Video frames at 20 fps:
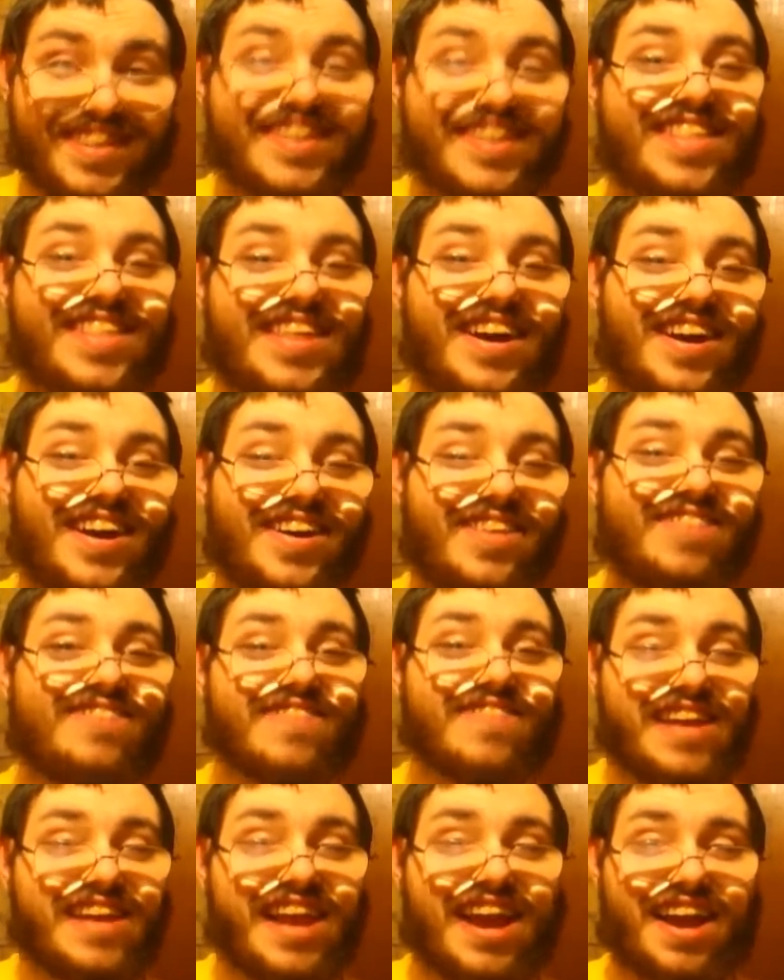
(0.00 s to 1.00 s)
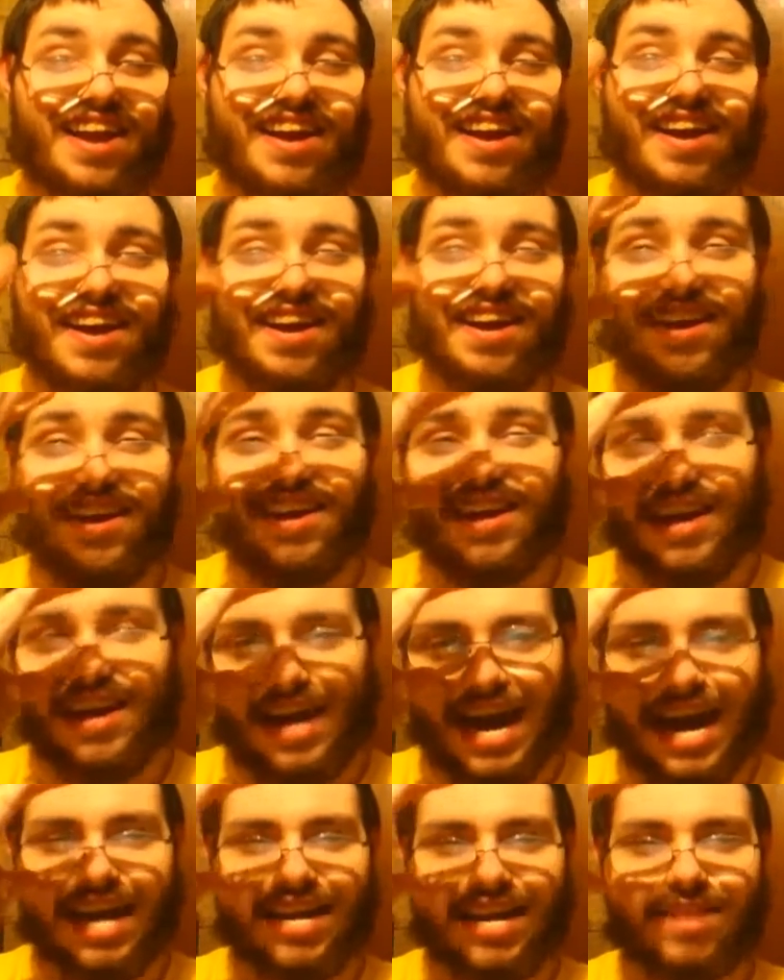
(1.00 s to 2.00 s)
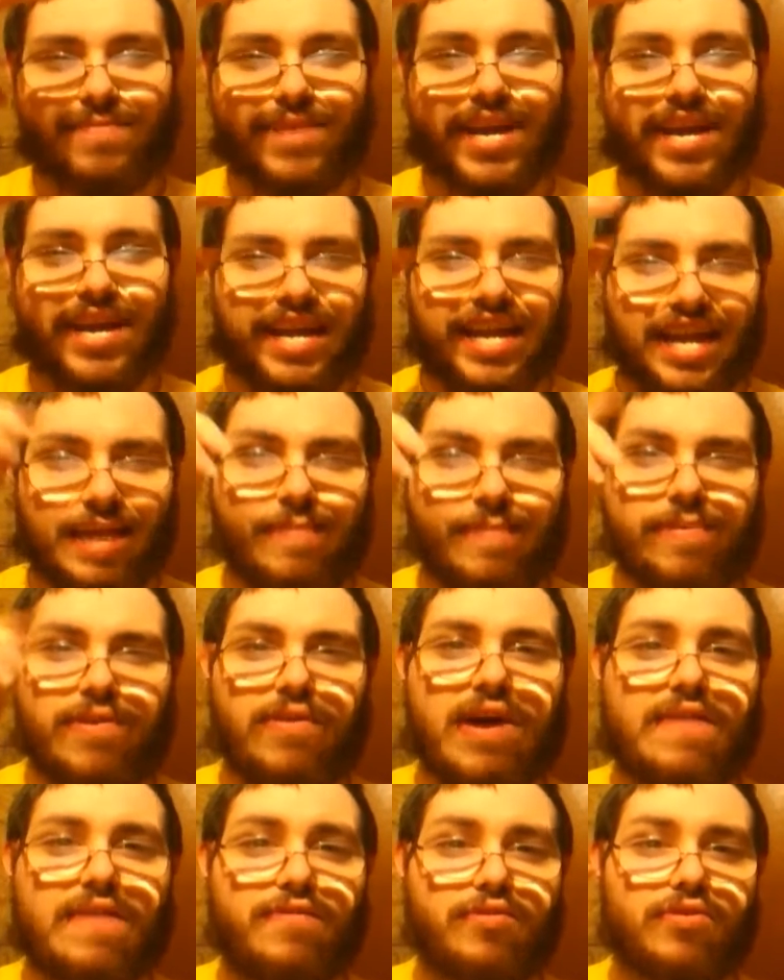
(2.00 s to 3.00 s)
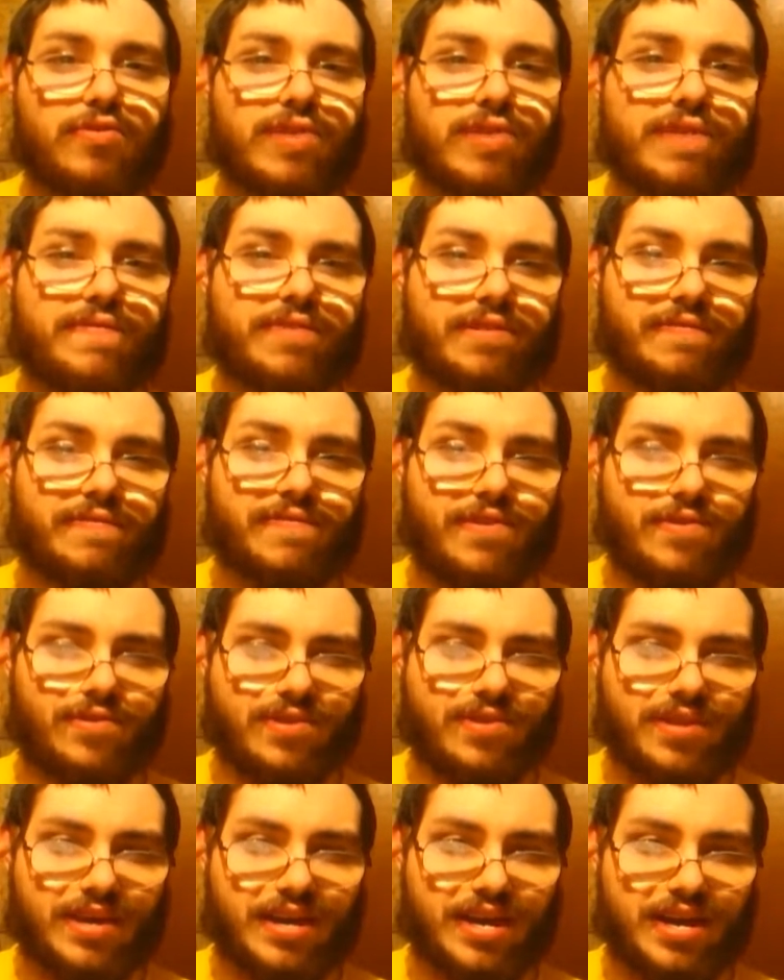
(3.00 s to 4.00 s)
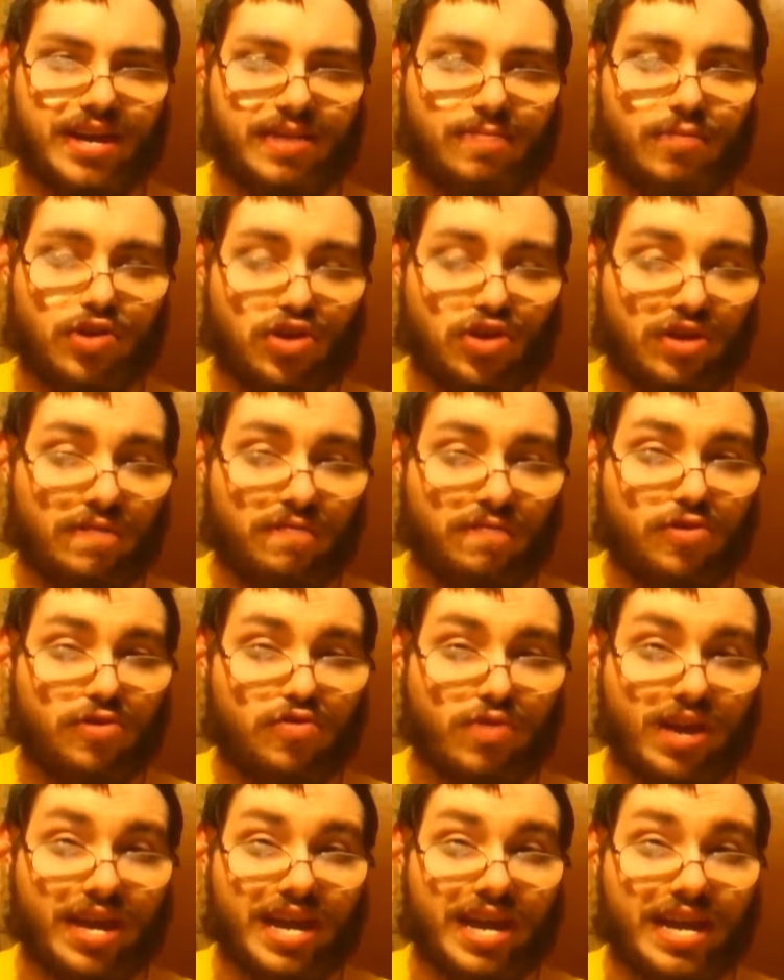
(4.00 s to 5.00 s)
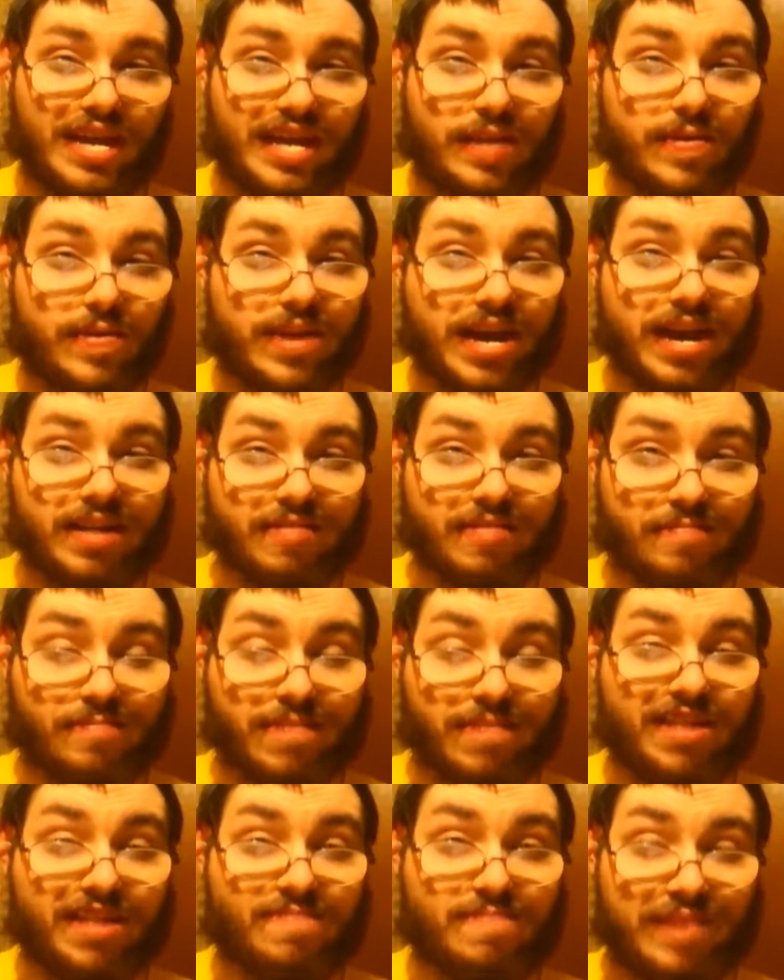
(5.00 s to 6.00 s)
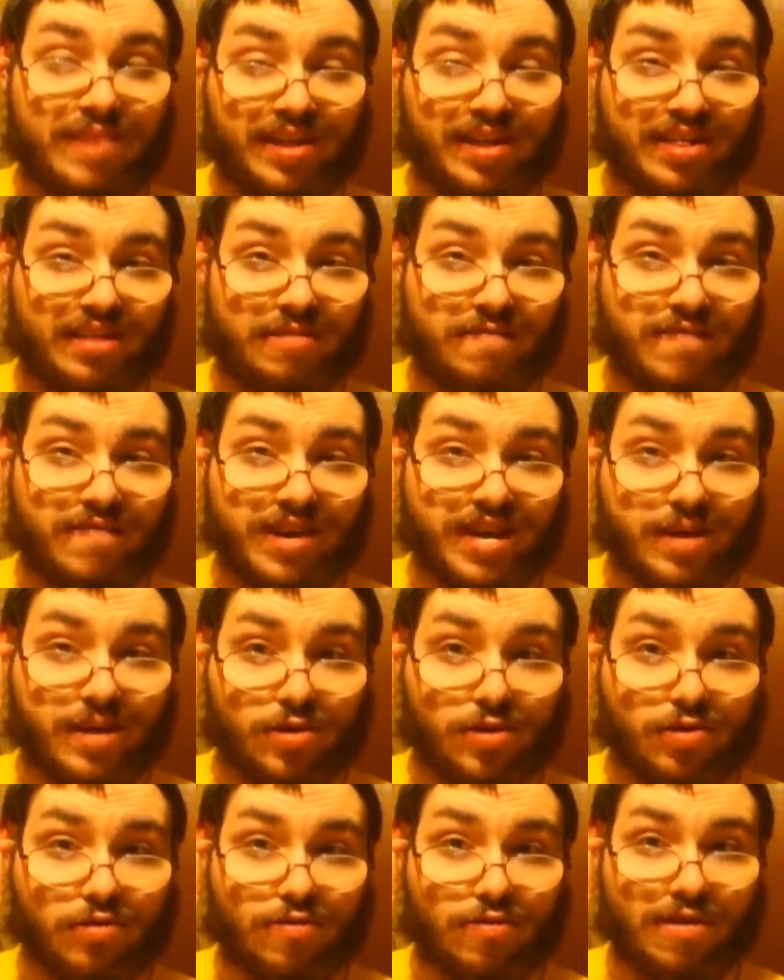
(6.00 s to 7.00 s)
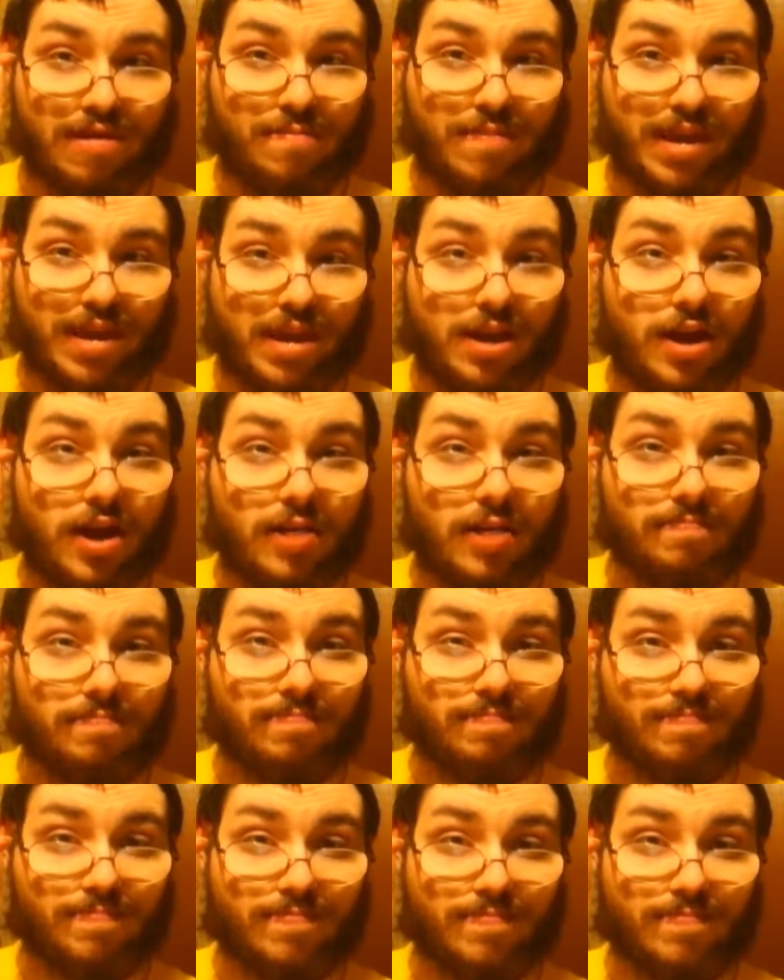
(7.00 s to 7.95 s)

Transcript: So, yeah. I ended up getting him to level 3 for the first time, which unfortunately, again, you guys missed because of the video screwing me up.